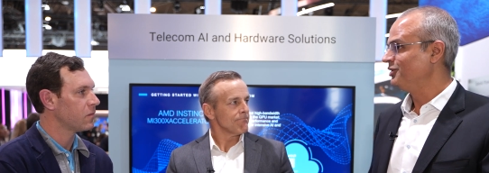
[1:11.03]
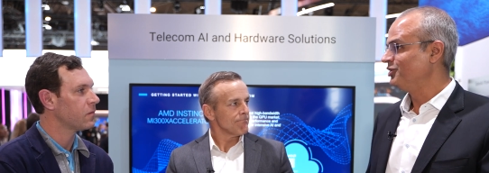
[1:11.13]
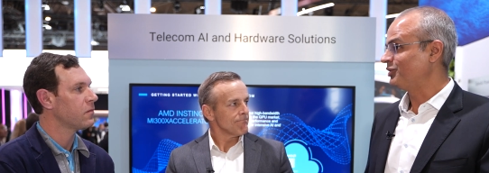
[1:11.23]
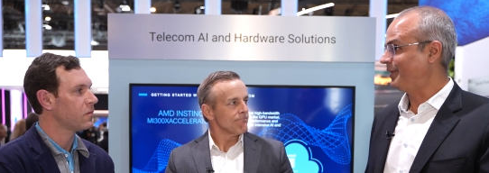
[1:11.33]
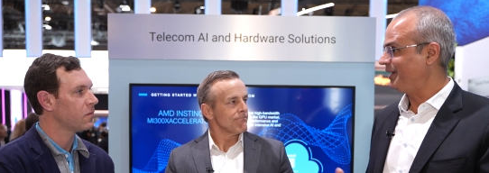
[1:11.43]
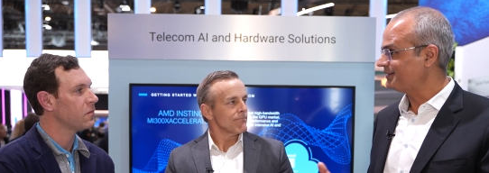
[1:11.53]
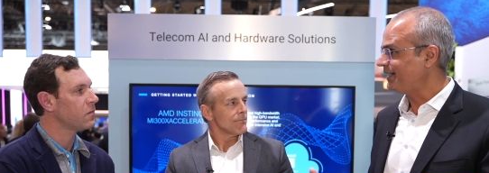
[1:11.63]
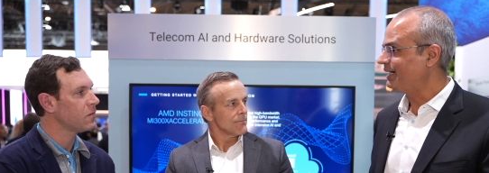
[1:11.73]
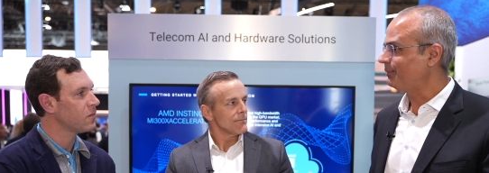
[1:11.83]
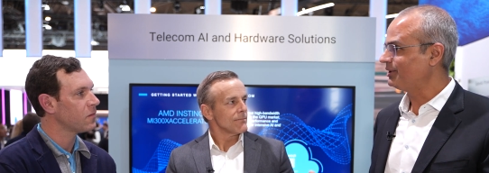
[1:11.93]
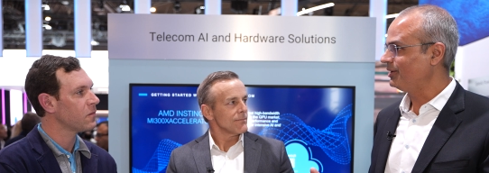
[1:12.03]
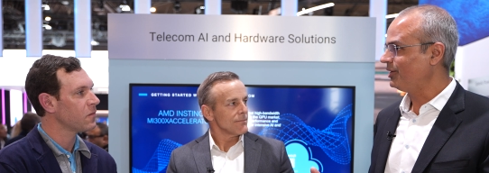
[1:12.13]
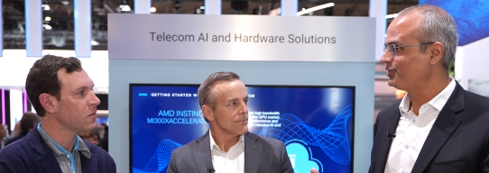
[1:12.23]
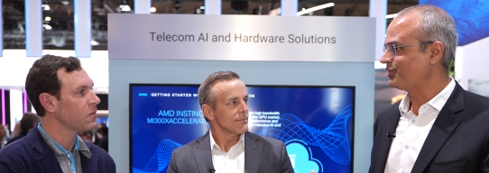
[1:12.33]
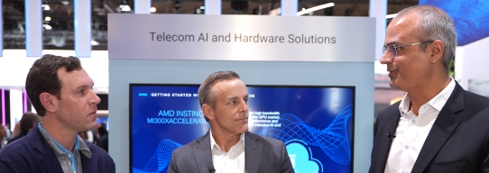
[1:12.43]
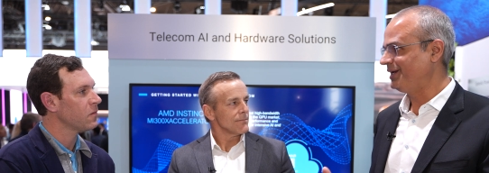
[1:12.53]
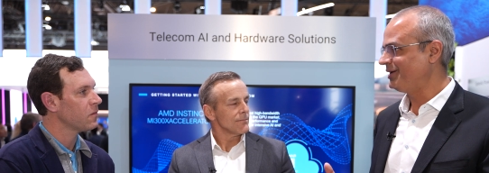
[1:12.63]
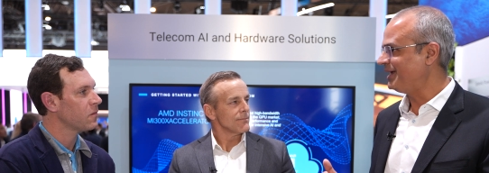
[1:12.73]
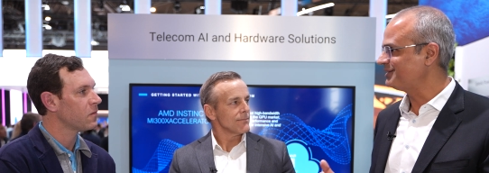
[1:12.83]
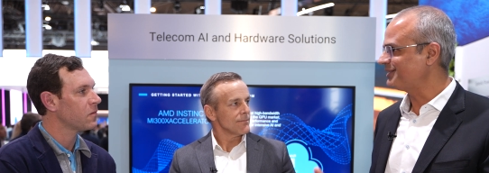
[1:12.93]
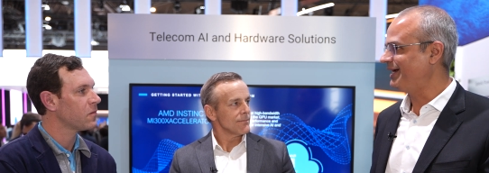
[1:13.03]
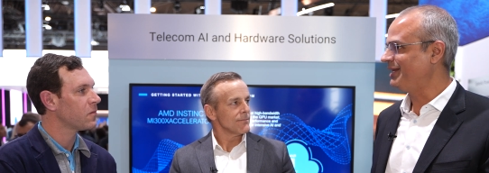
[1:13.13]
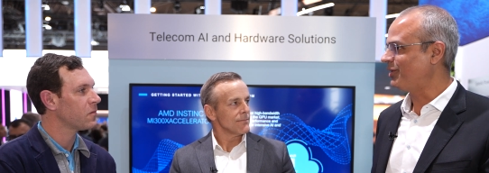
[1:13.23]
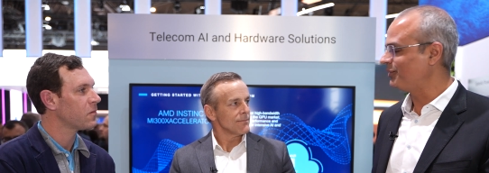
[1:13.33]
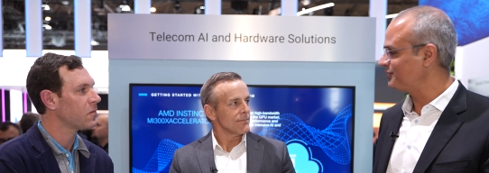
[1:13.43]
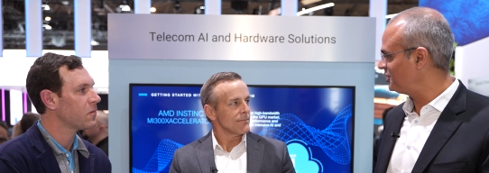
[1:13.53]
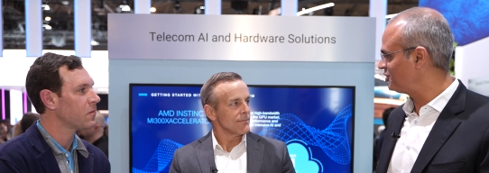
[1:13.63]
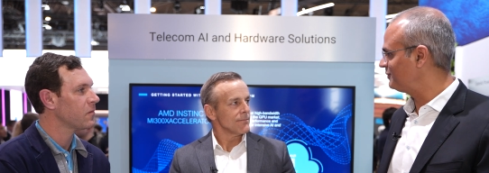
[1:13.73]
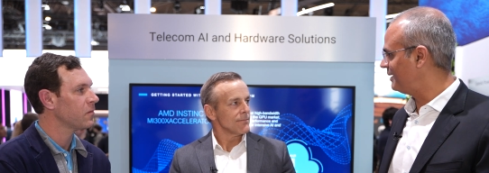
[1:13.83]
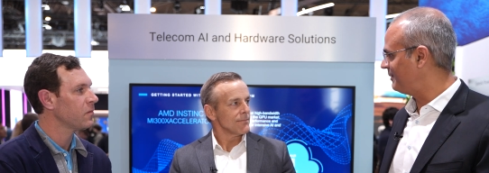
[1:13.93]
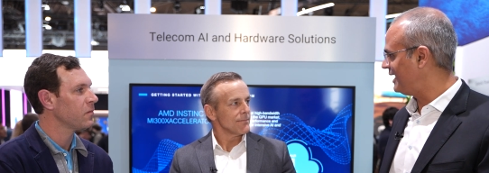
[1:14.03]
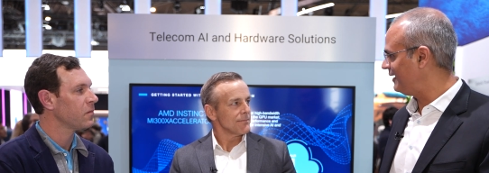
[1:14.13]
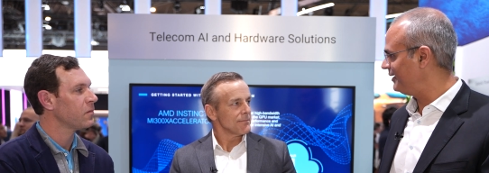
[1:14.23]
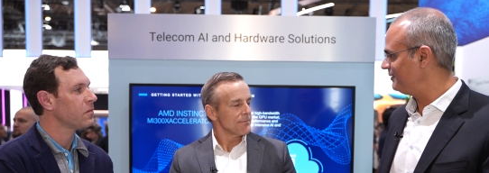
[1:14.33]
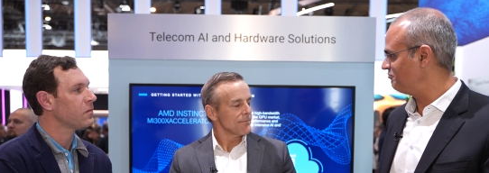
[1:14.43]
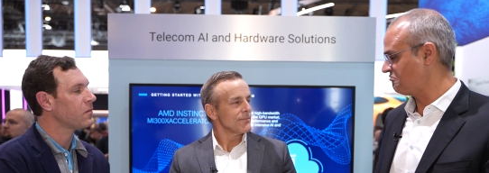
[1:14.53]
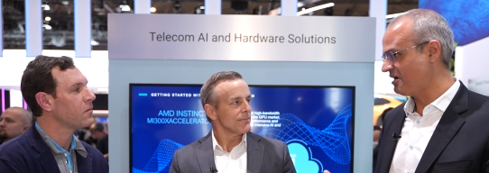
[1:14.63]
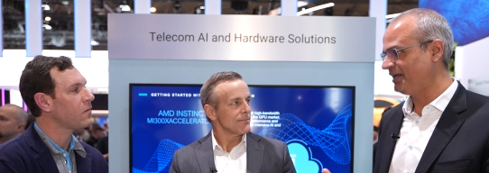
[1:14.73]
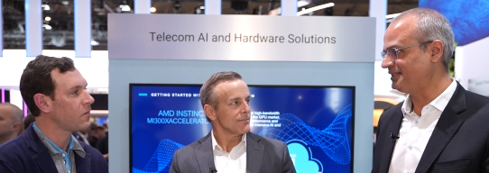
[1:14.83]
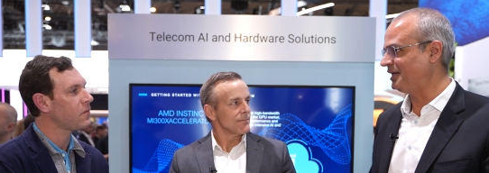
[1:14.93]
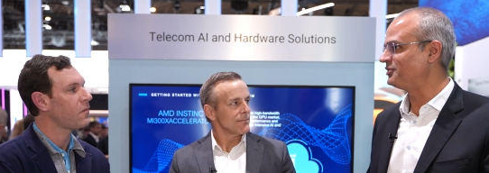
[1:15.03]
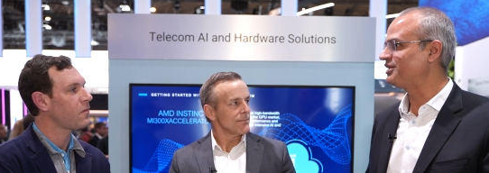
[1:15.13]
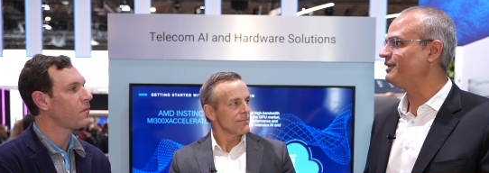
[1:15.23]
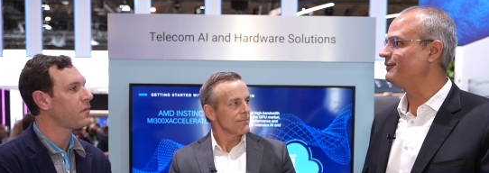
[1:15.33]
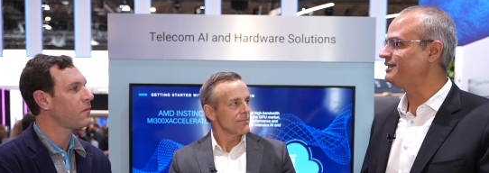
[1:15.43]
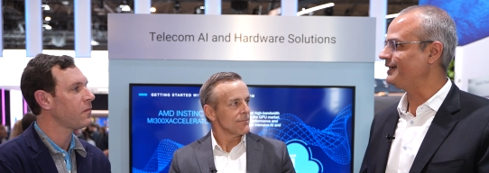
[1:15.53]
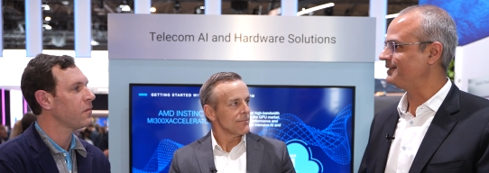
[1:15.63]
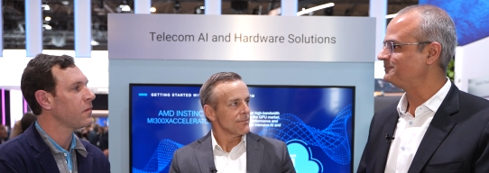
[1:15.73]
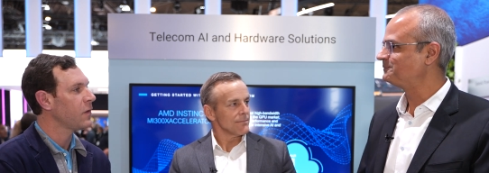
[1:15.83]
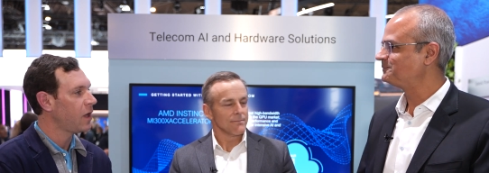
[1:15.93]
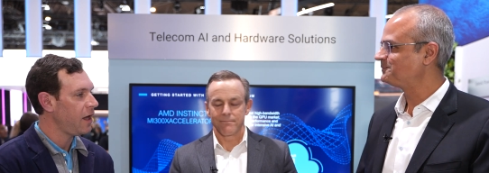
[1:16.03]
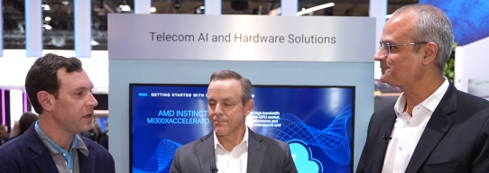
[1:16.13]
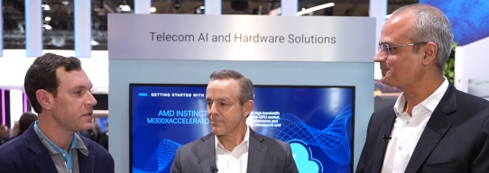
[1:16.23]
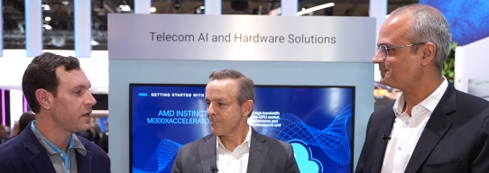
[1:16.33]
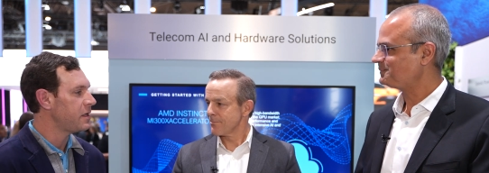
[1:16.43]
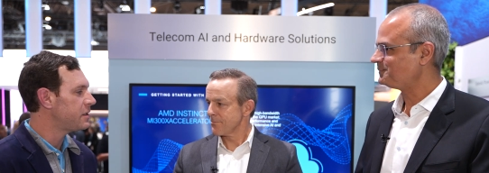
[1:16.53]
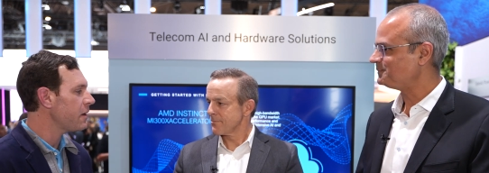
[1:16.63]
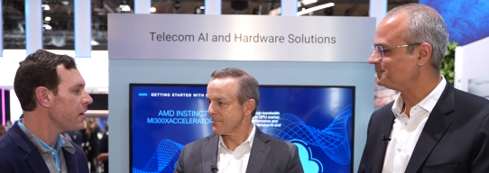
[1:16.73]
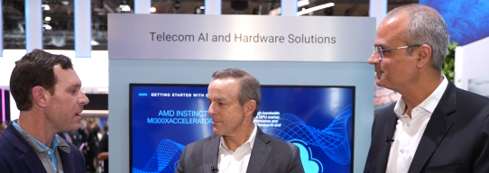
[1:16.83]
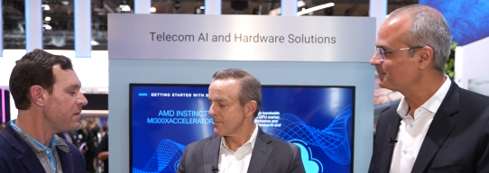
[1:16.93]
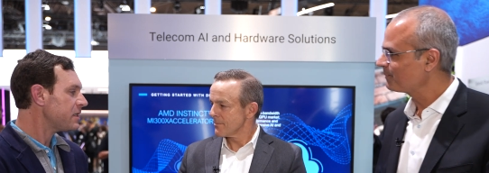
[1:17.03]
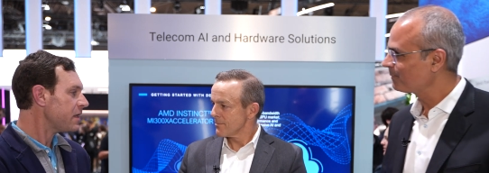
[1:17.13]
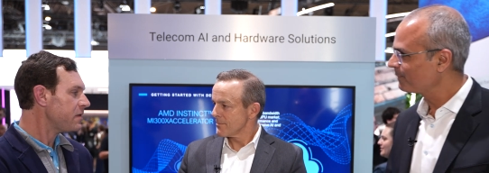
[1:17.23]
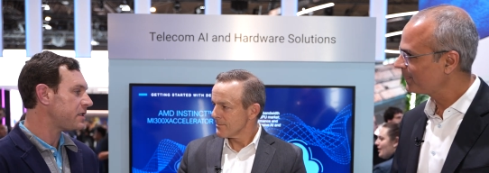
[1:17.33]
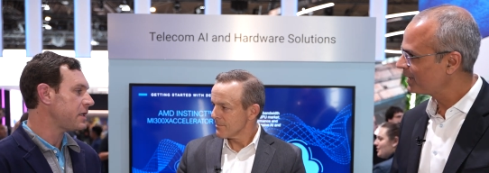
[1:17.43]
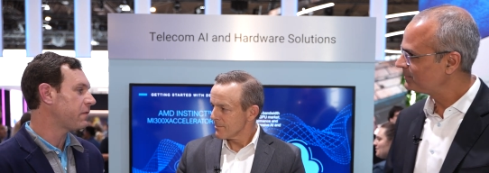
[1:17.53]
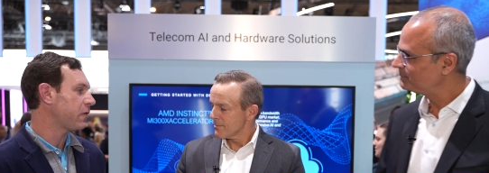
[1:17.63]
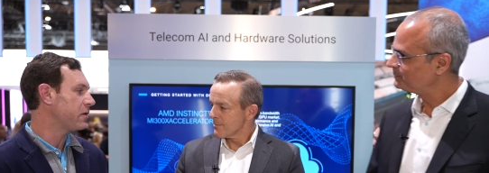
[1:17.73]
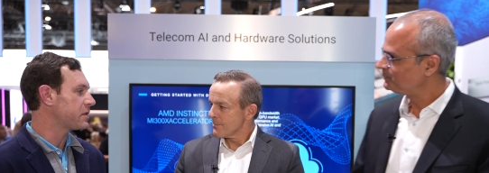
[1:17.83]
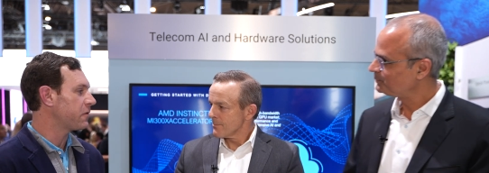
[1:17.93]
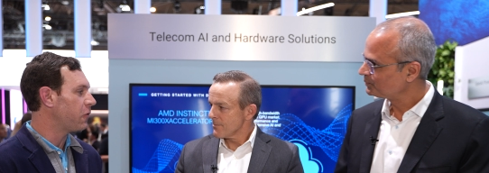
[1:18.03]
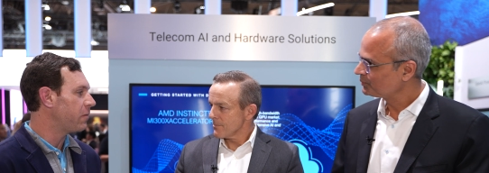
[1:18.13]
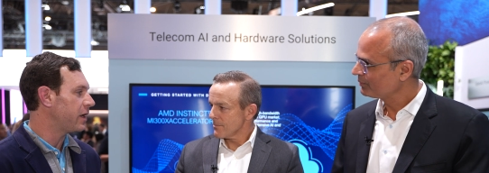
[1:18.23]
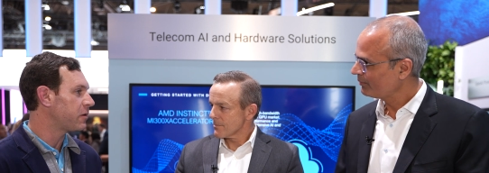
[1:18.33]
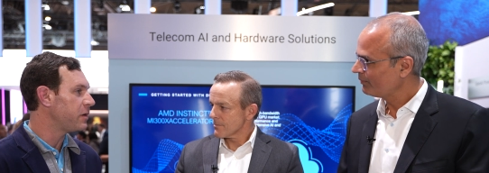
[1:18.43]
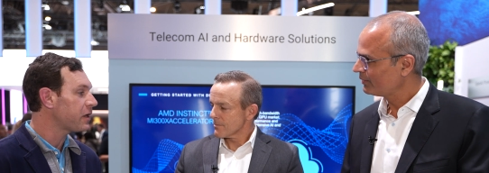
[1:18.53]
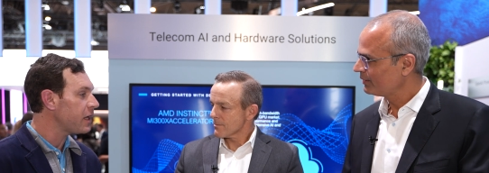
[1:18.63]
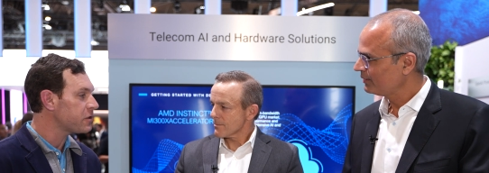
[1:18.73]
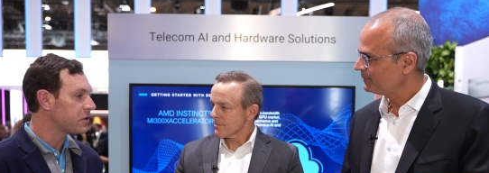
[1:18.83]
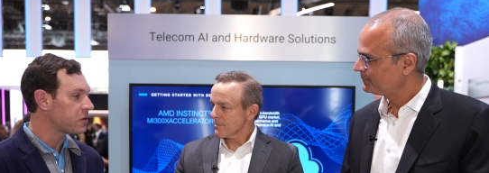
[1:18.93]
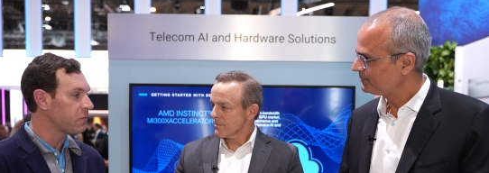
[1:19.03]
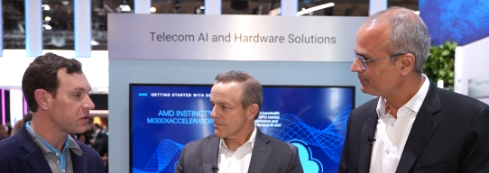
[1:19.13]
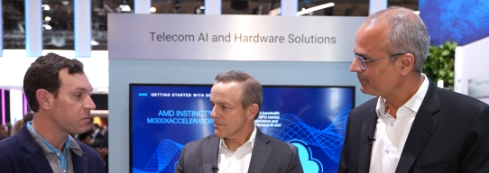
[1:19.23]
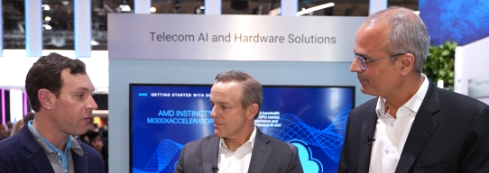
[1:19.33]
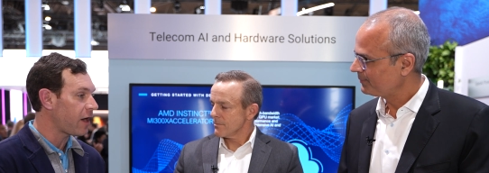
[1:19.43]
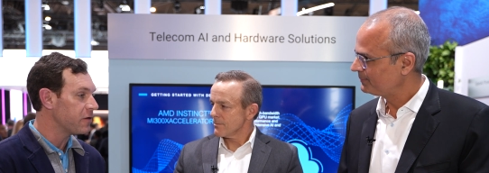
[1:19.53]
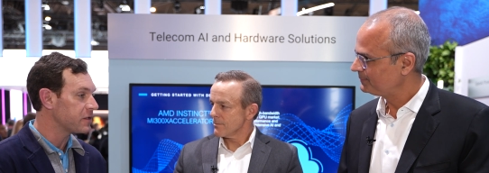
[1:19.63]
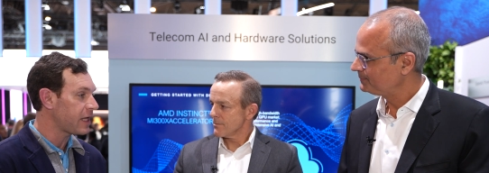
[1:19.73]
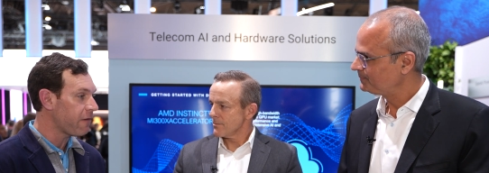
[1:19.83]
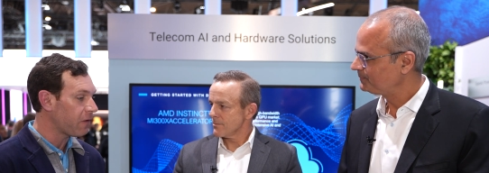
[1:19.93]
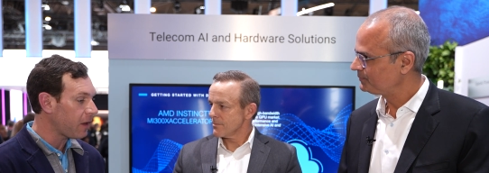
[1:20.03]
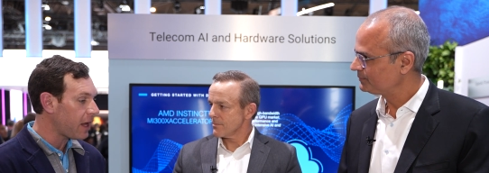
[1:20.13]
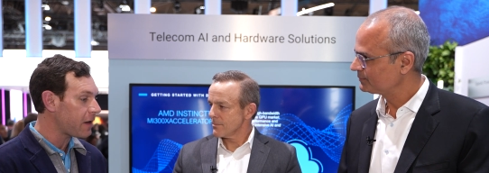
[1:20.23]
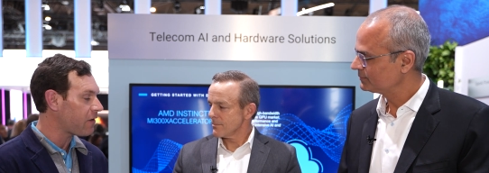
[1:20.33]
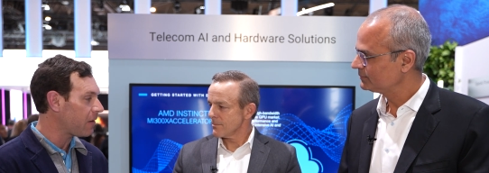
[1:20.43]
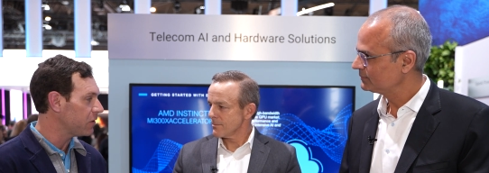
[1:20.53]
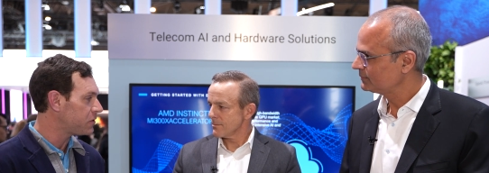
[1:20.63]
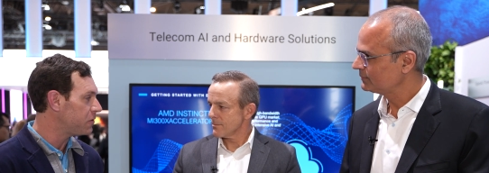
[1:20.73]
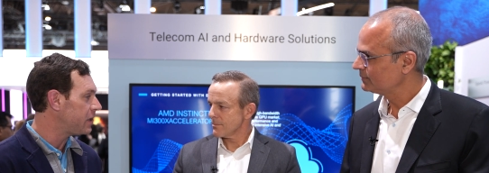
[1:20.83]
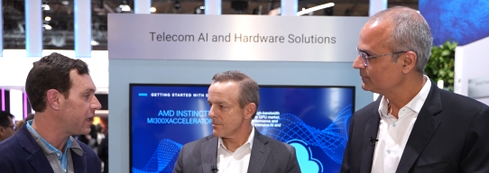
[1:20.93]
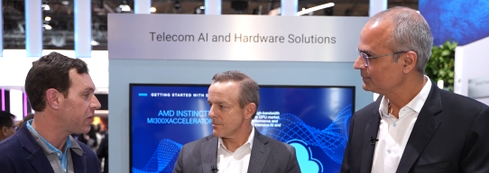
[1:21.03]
Speaker 1: So very excited about the launch, really exciting conversations we have been having, and excited to see where we take it.
Speaker 2: Excellent. And Derek, maybe set the scene for us a little bit. Communication service providers, they have a lot of opportunity at